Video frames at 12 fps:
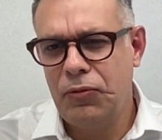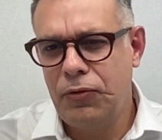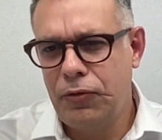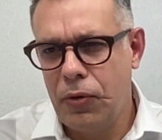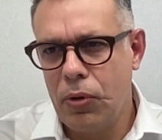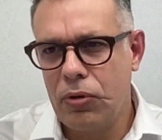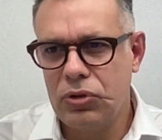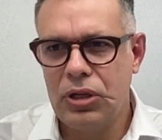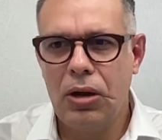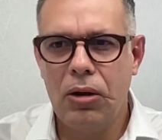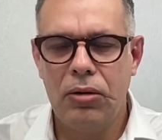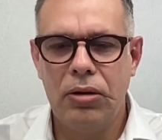
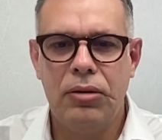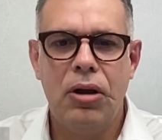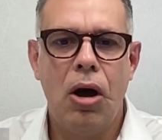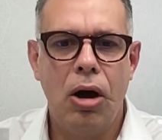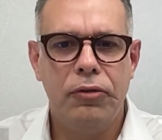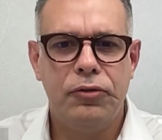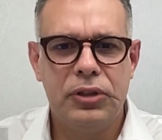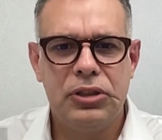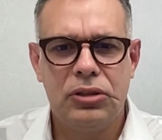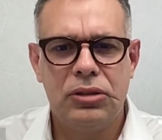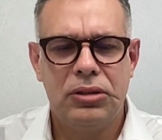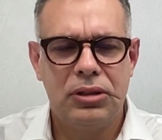focusing on
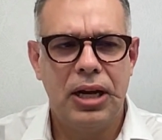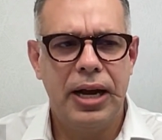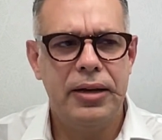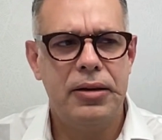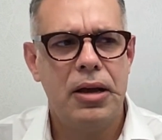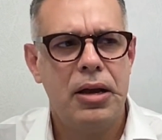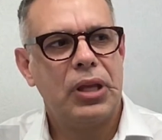office side.